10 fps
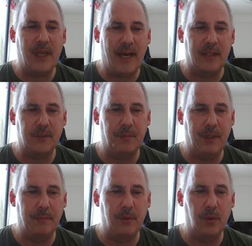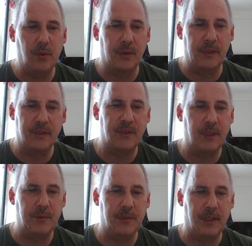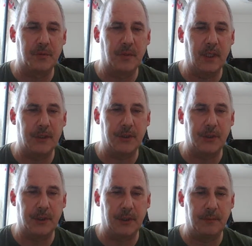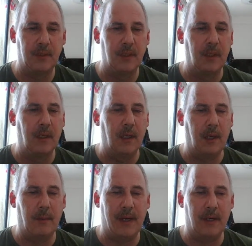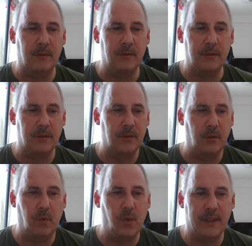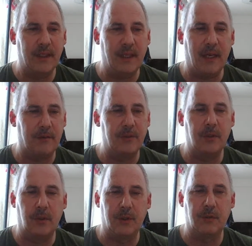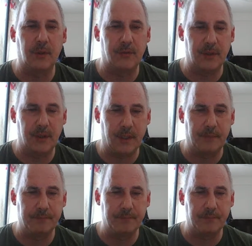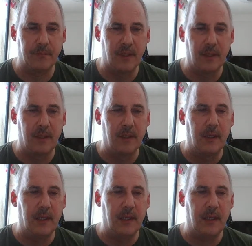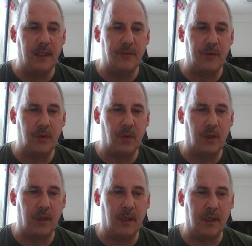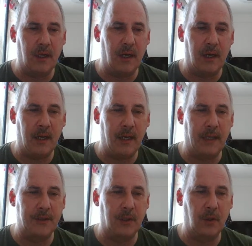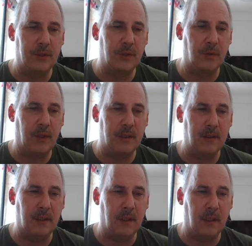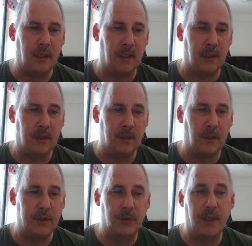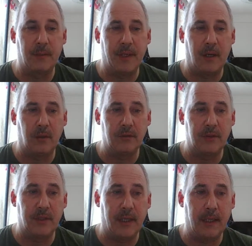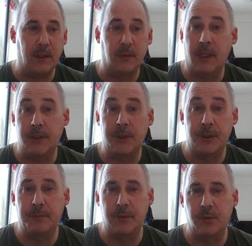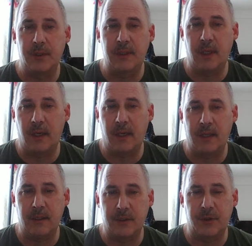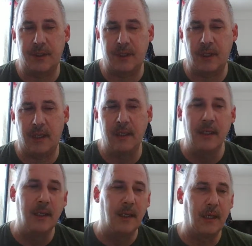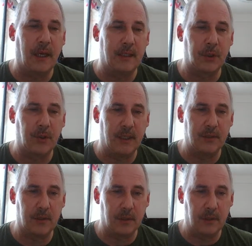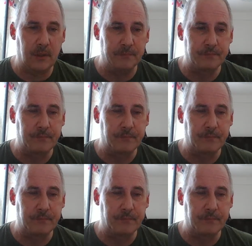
to ask people who are in a same sex relationship about what they have to go through every day. If you're a guy and you're going to write about, say, a relationship between a straight guy, and a trans girl,